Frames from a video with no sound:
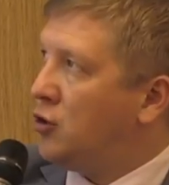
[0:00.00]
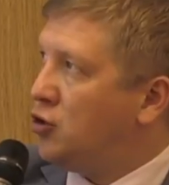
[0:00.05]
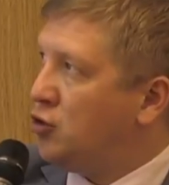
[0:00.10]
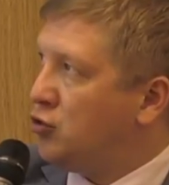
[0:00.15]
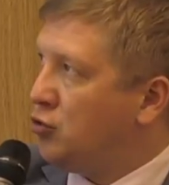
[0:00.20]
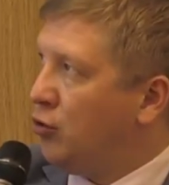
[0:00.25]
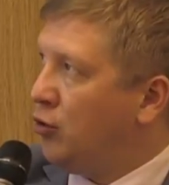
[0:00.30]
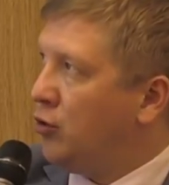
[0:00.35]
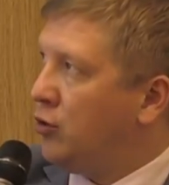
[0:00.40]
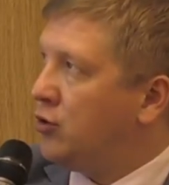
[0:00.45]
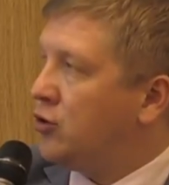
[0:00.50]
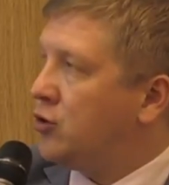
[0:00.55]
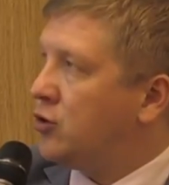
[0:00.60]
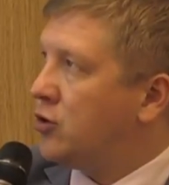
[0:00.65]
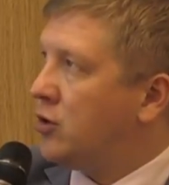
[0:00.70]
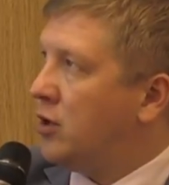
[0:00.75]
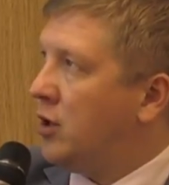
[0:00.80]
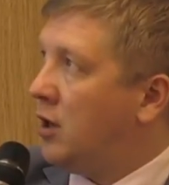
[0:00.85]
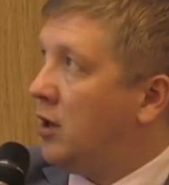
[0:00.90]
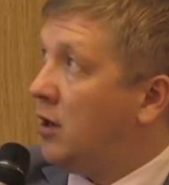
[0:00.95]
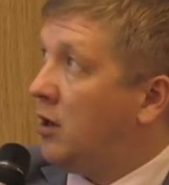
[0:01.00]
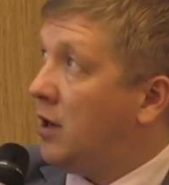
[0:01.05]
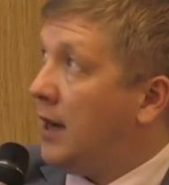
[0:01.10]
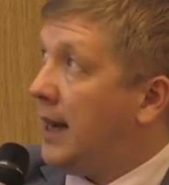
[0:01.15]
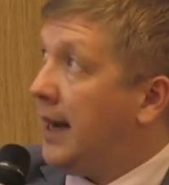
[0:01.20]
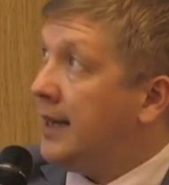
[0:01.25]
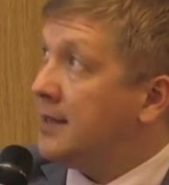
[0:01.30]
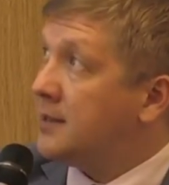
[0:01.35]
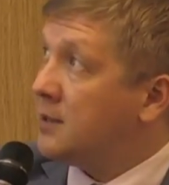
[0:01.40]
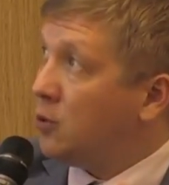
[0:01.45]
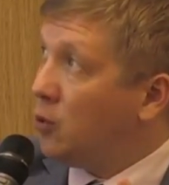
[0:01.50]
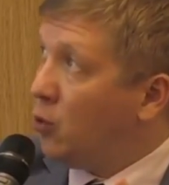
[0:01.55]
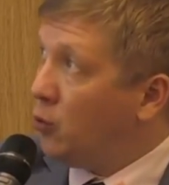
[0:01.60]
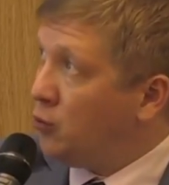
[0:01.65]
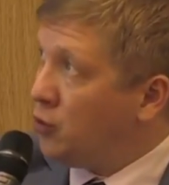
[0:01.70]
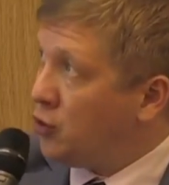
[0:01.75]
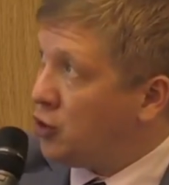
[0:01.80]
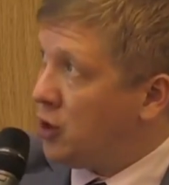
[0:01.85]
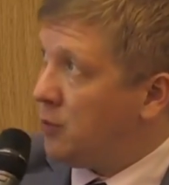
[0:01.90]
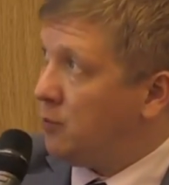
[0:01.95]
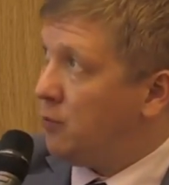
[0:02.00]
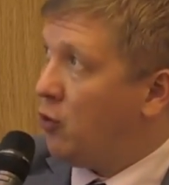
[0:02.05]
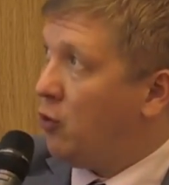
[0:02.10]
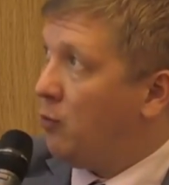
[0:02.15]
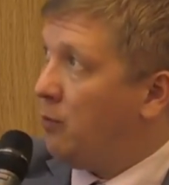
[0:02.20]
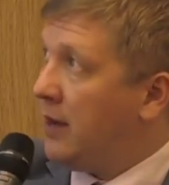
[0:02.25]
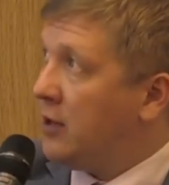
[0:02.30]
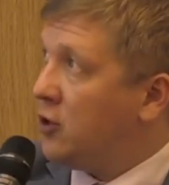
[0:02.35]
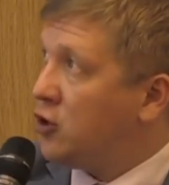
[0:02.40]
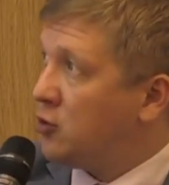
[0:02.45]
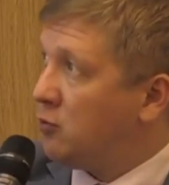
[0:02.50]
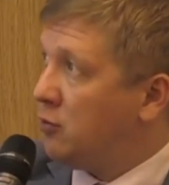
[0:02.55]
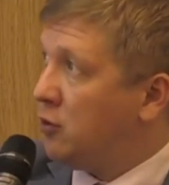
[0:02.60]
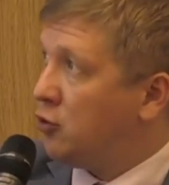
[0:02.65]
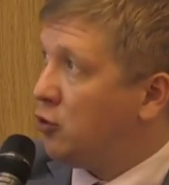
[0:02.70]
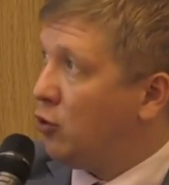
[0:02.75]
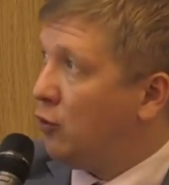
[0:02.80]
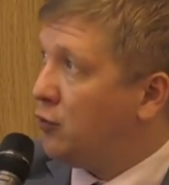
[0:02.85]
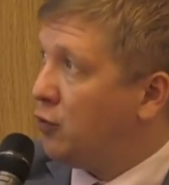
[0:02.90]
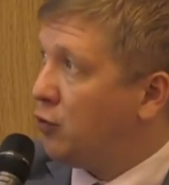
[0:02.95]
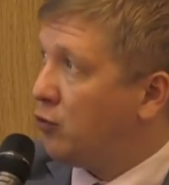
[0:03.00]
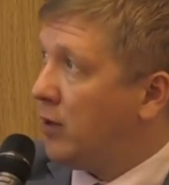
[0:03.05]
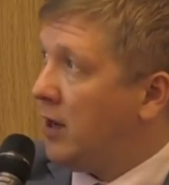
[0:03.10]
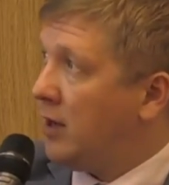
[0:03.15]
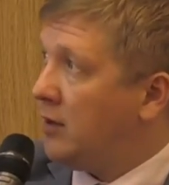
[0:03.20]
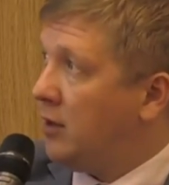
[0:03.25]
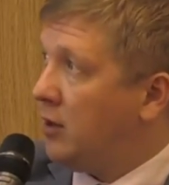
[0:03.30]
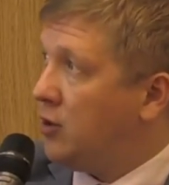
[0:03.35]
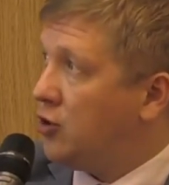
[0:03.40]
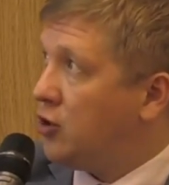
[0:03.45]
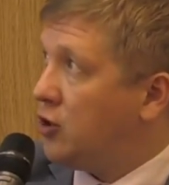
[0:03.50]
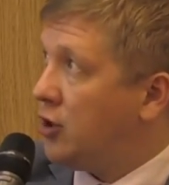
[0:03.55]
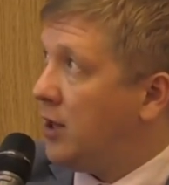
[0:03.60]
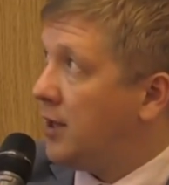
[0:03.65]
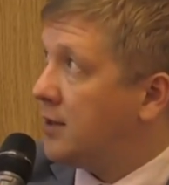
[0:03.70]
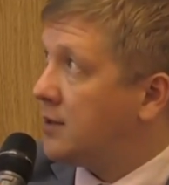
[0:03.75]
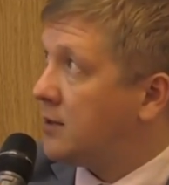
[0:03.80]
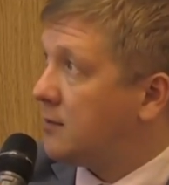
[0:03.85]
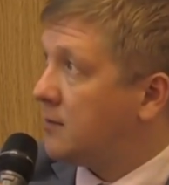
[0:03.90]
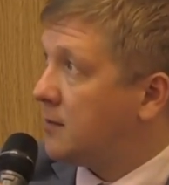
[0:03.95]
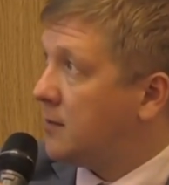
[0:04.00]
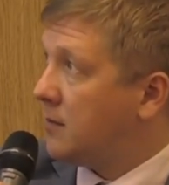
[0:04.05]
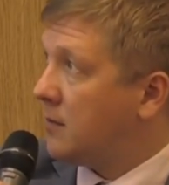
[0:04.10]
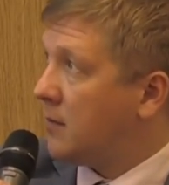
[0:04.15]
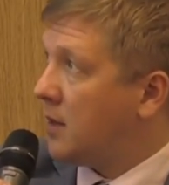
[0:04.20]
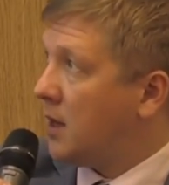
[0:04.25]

joint either ownership or management of Ukrainian GTS.